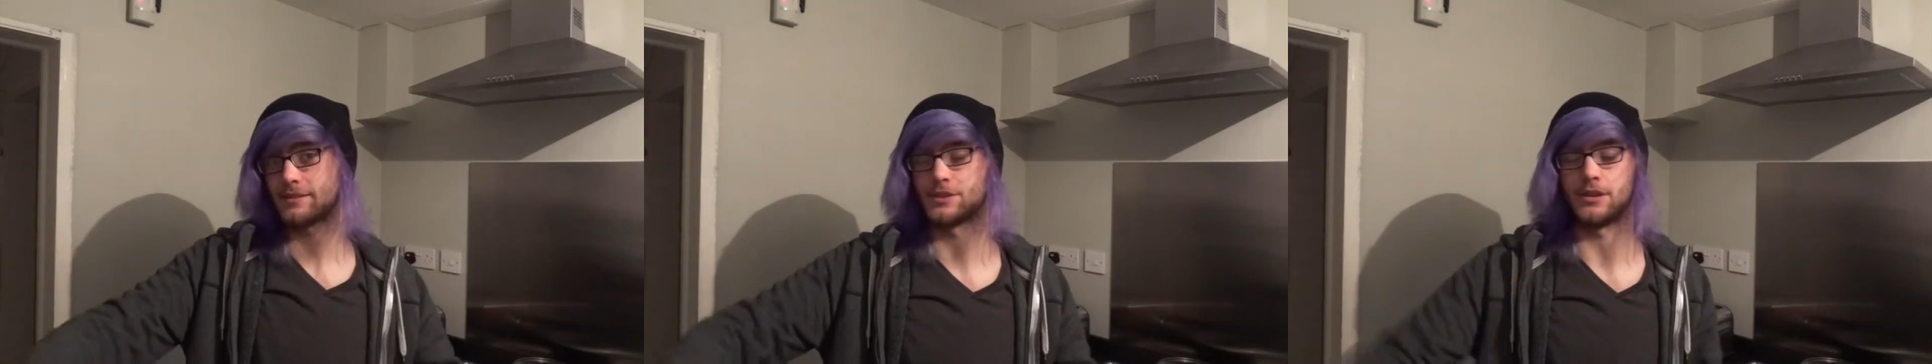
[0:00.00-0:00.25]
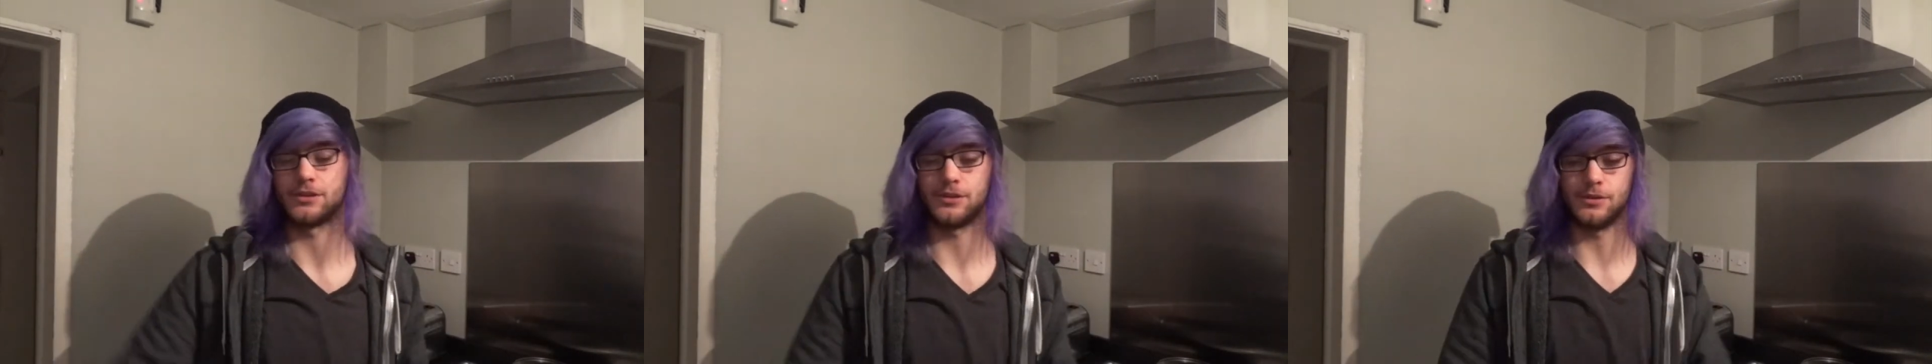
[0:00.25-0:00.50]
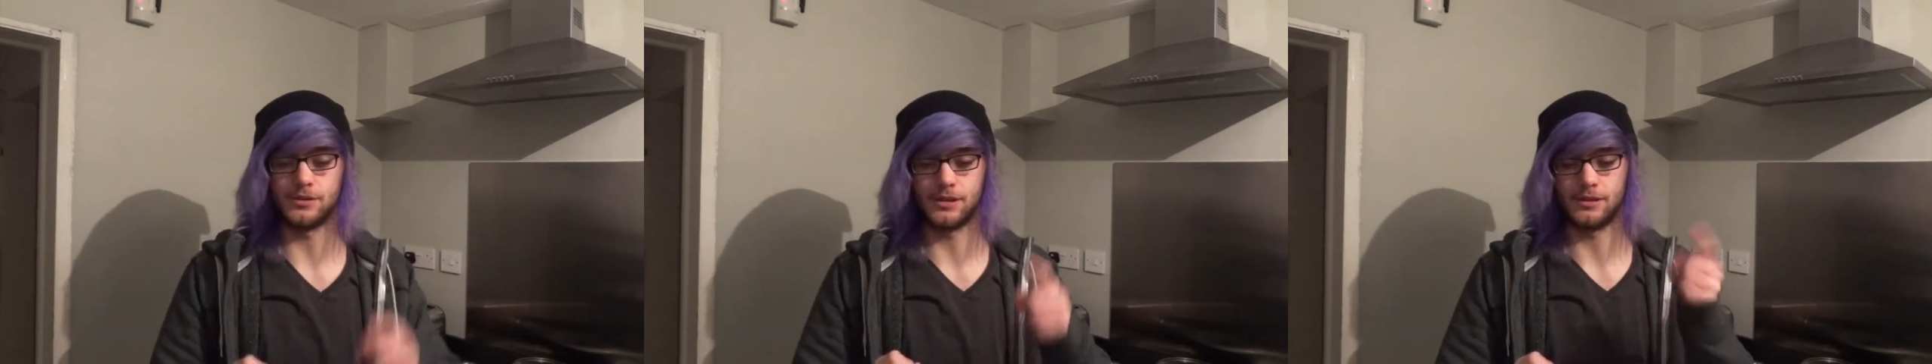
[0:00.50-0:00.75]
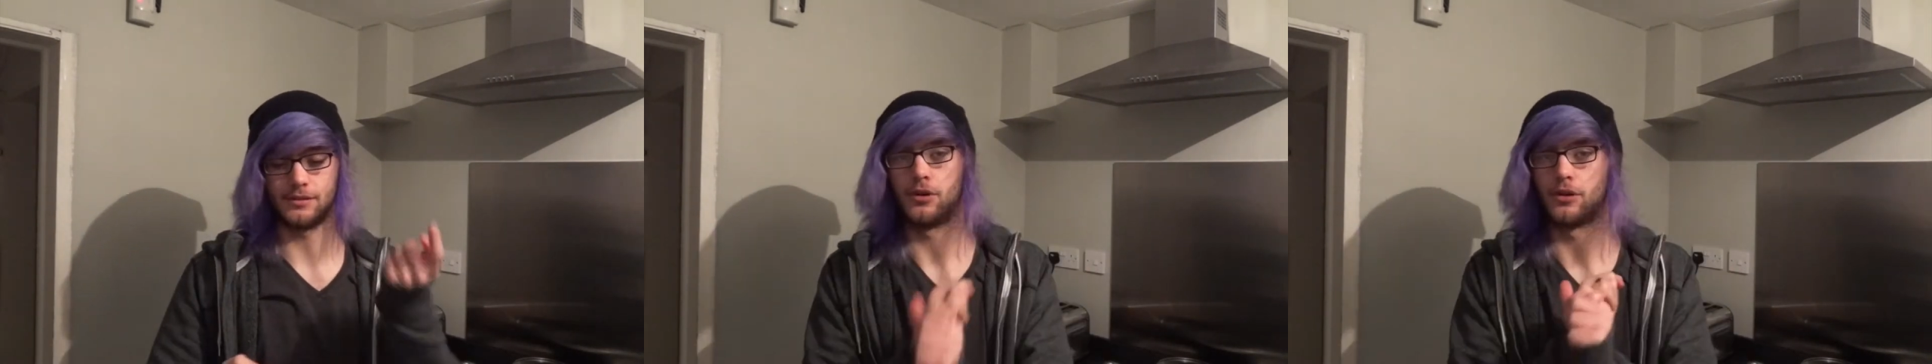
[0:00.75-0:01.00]
So it's
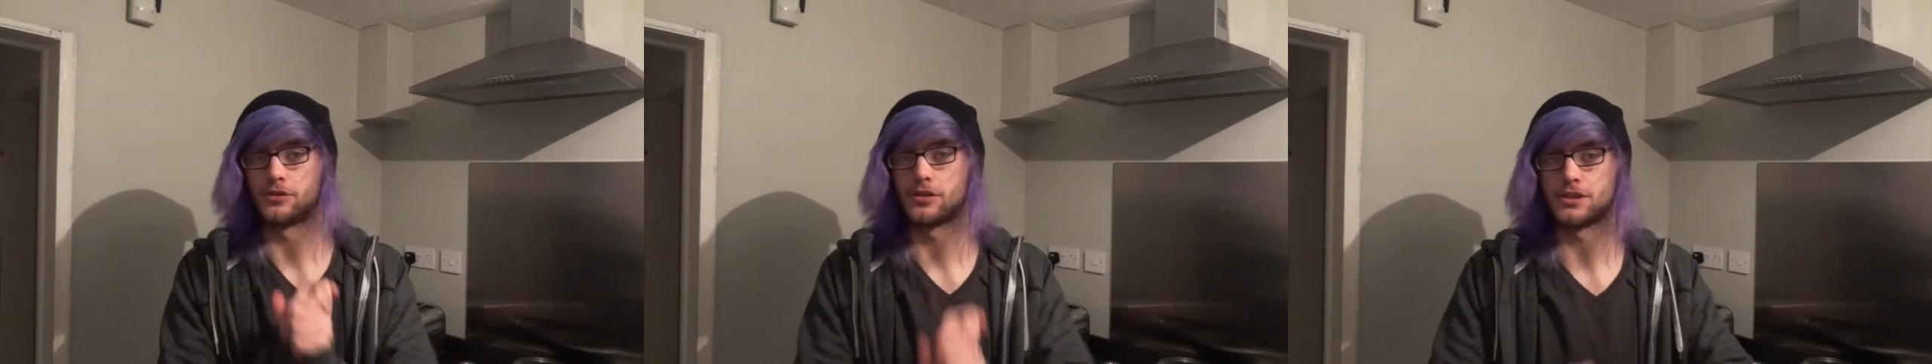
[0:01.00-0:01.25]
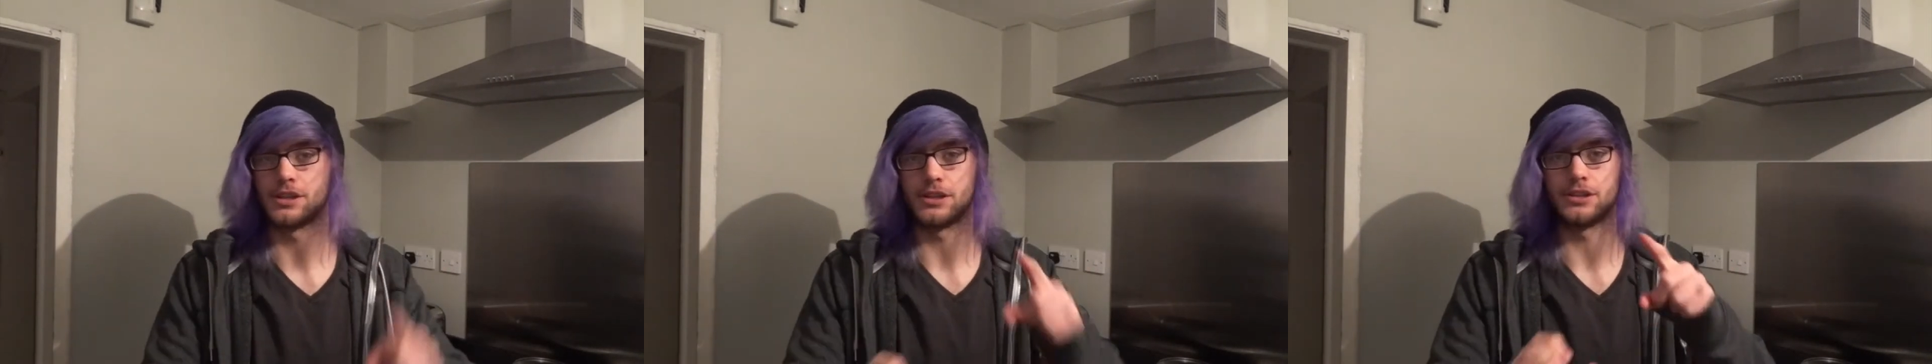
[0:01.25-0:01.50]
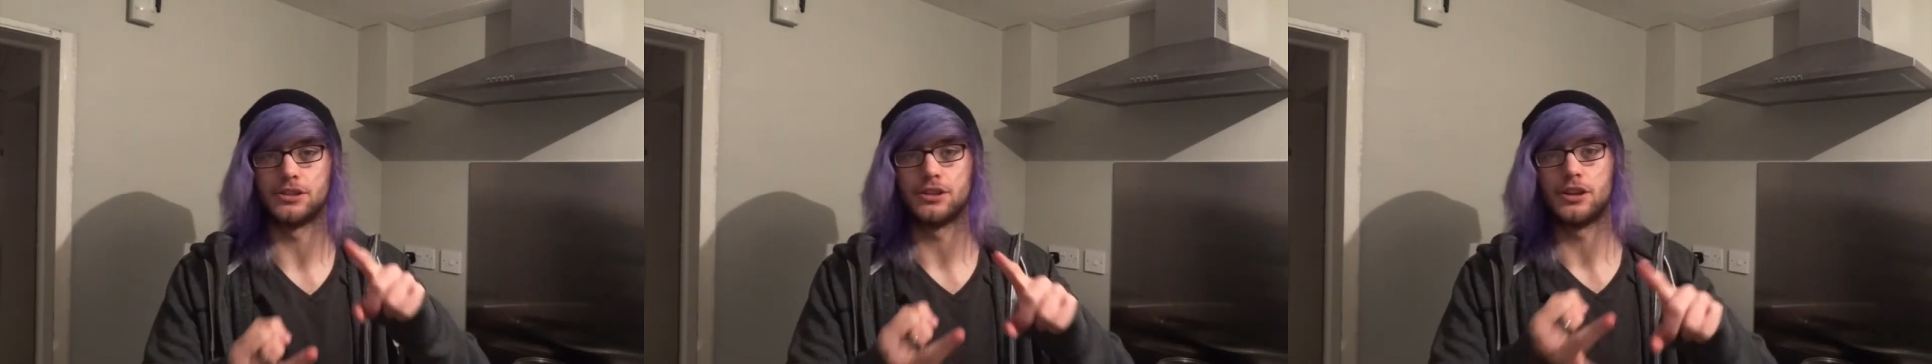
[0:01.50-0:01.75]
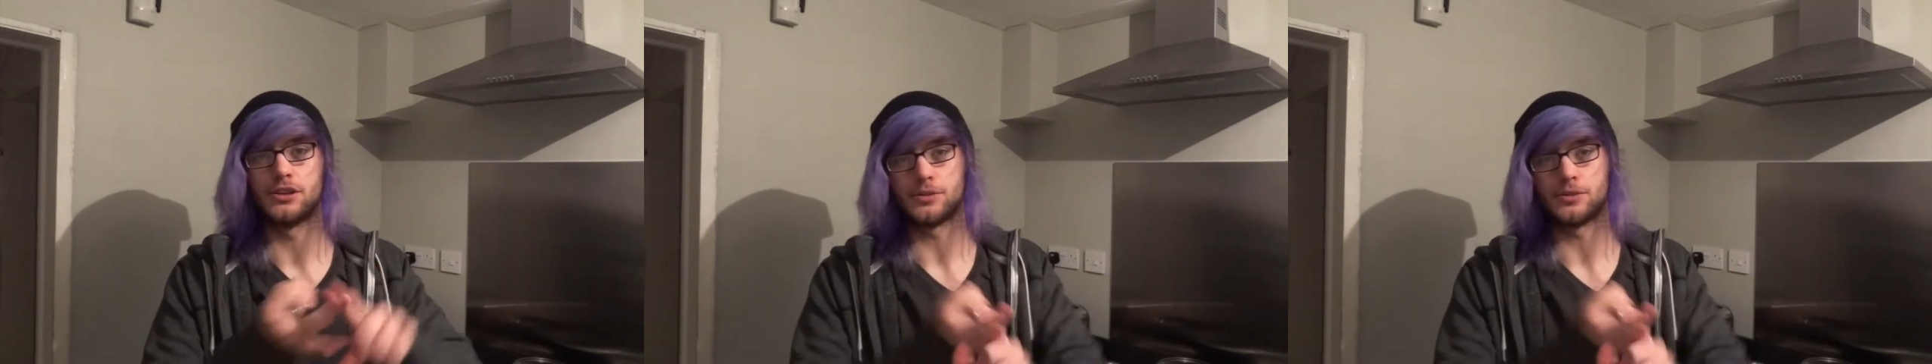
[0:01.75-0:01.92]
using box sausage,